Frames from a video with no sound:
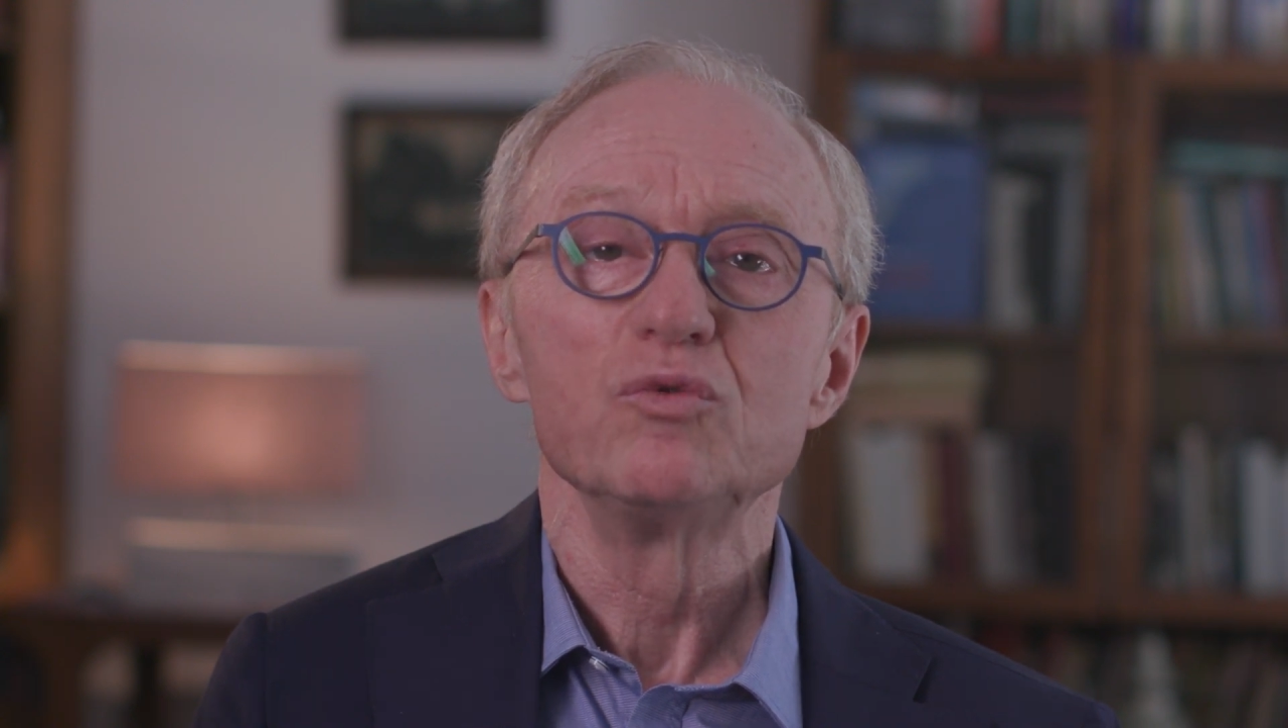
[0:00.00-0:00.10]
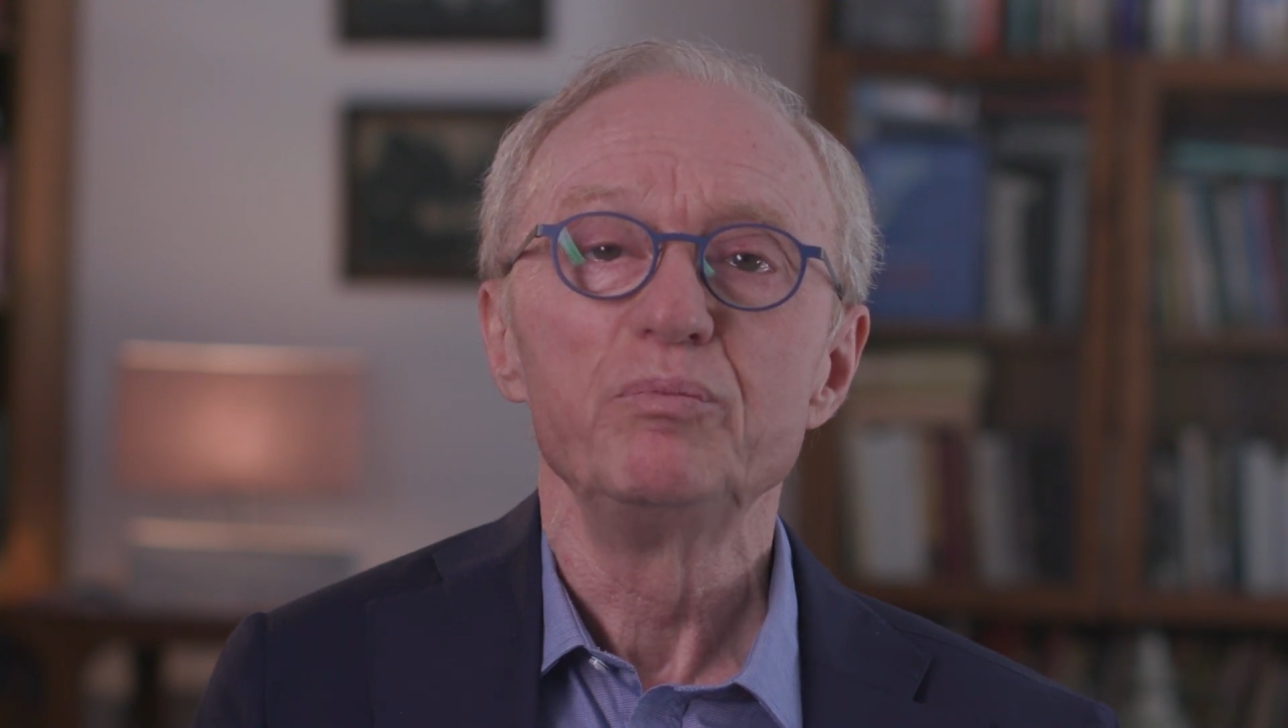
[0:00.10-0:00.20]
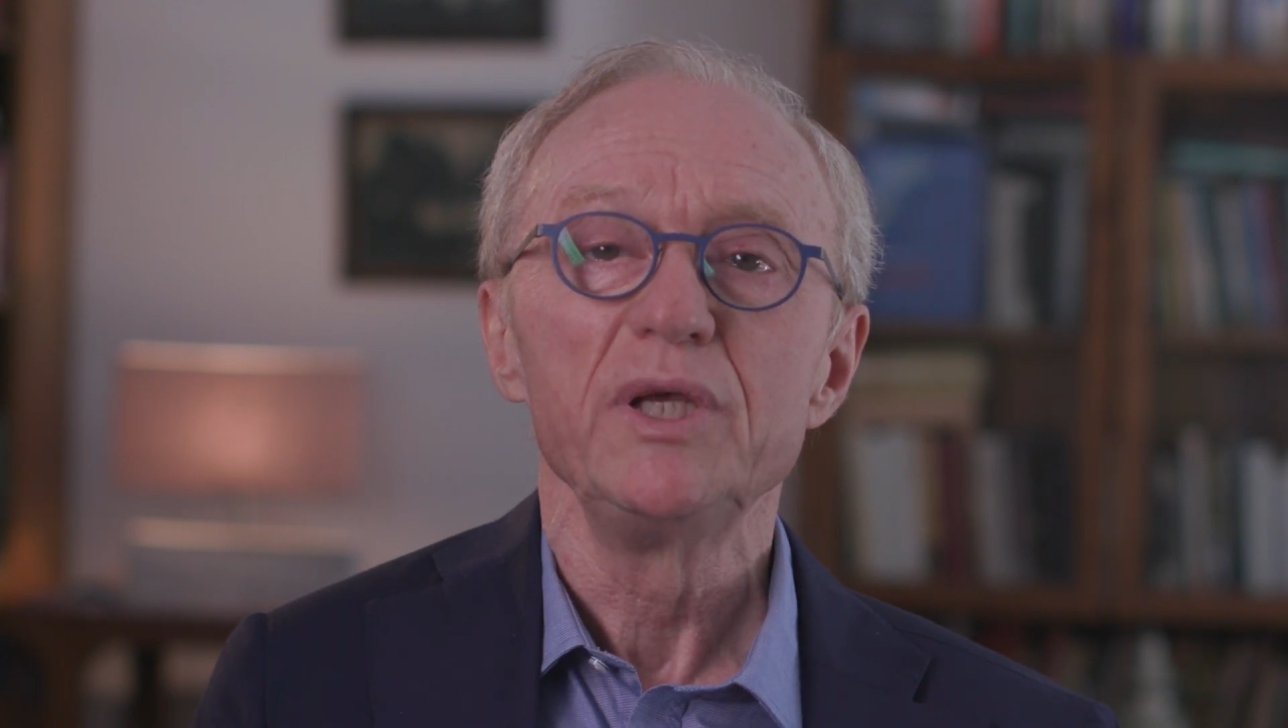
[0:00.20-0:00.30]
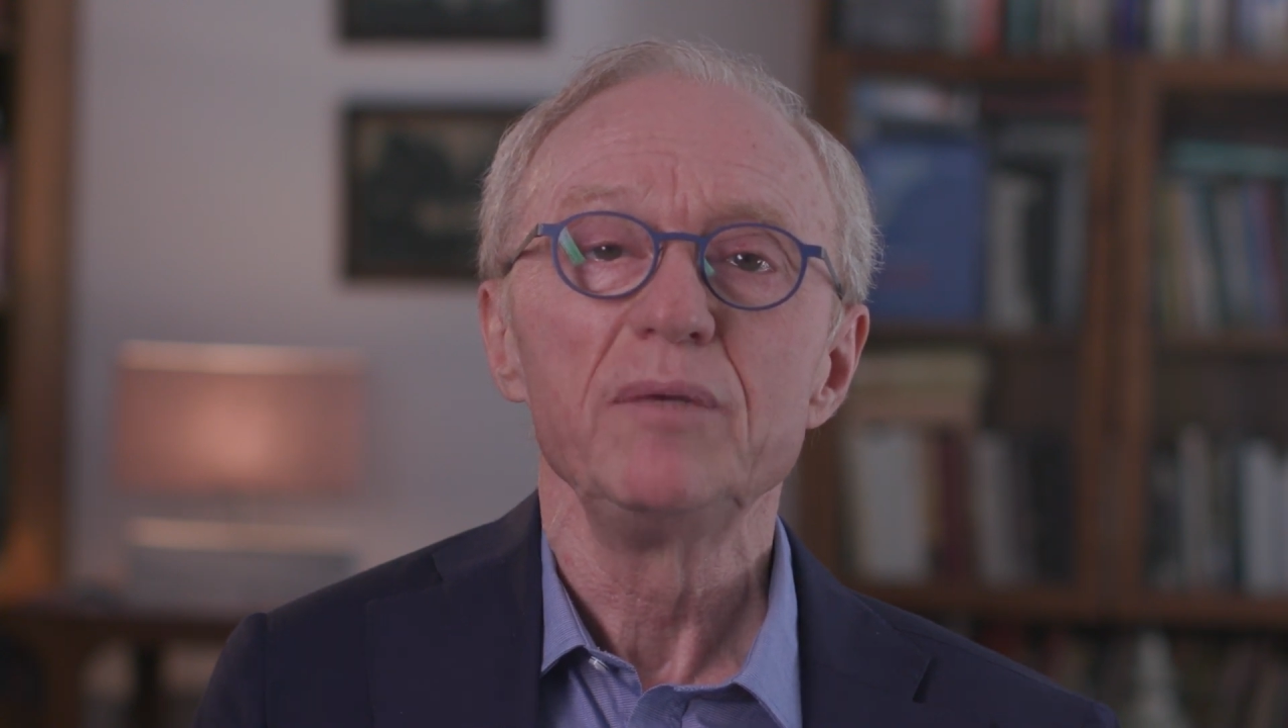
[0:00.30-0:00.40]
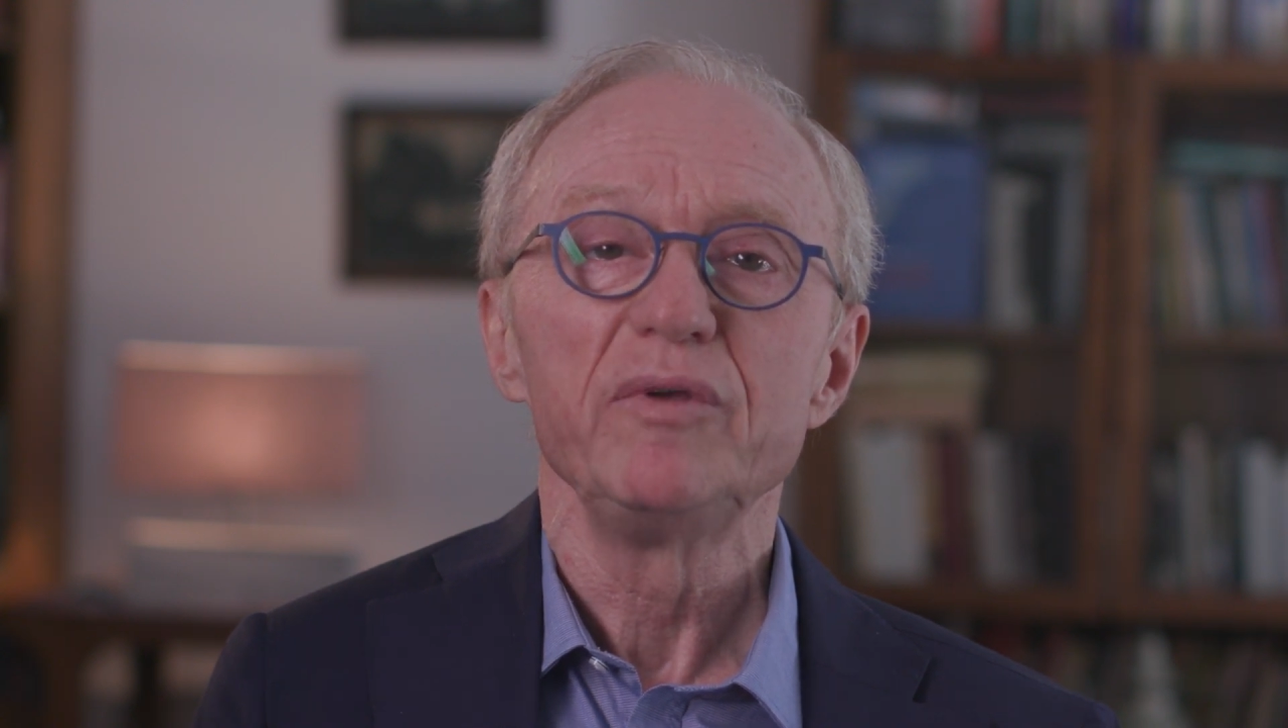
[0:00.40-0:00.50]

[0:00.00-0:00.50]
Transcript: to be